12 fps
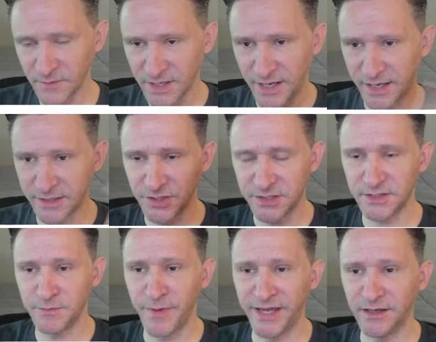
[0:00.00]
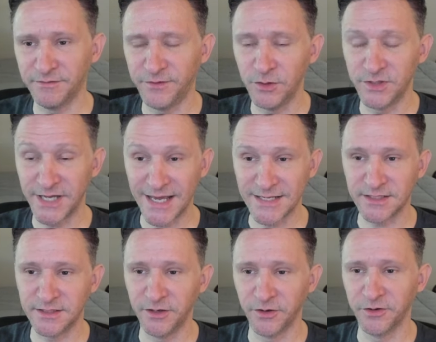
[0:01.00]
and just make a few
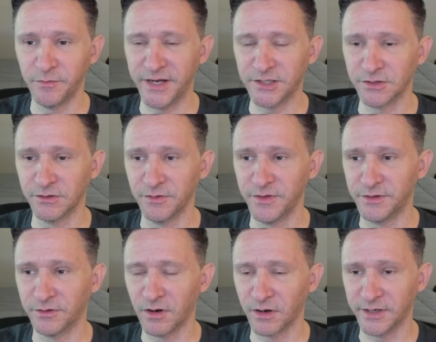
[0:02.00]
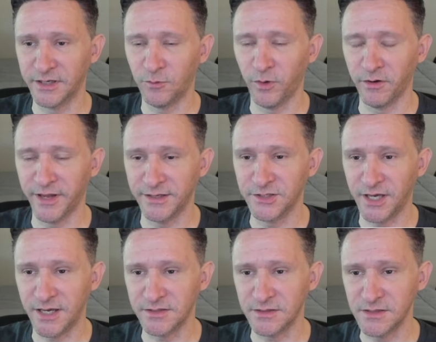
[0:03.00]
tests here to make sure that there aren't any weird edge
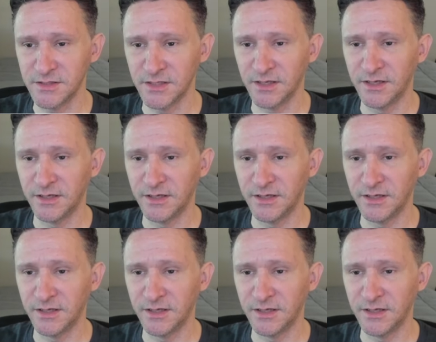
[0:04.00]
cases.